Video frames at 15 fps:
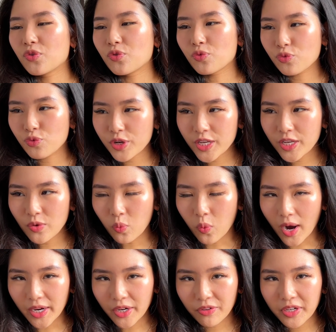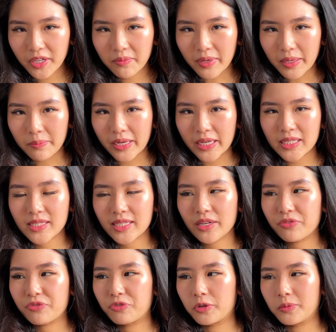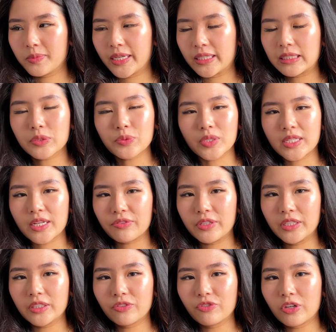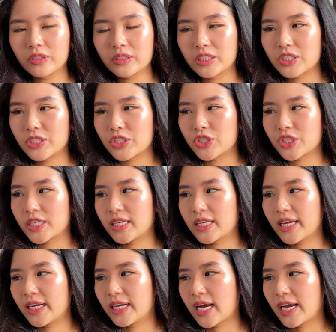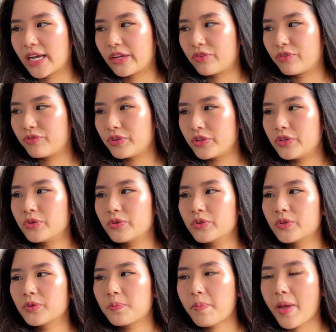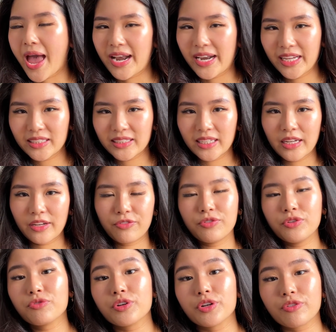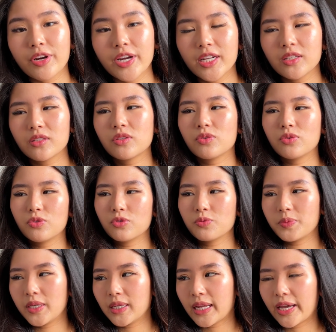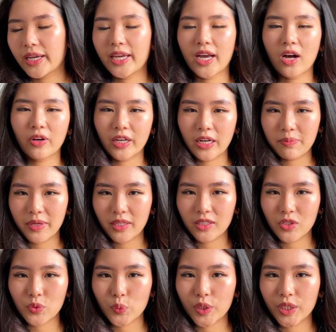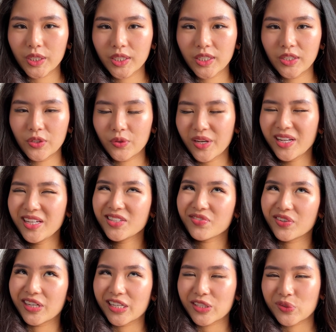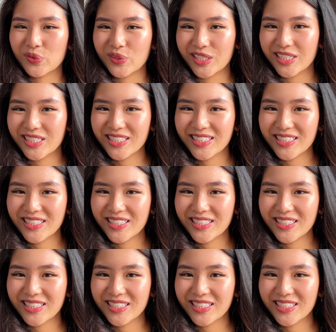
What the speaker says: rewiring my mindset from like this was definitely the wrong decision and I feel panicked and I feel regret, to being like, okay, how can I make this work, you know, at least for the next 2 years.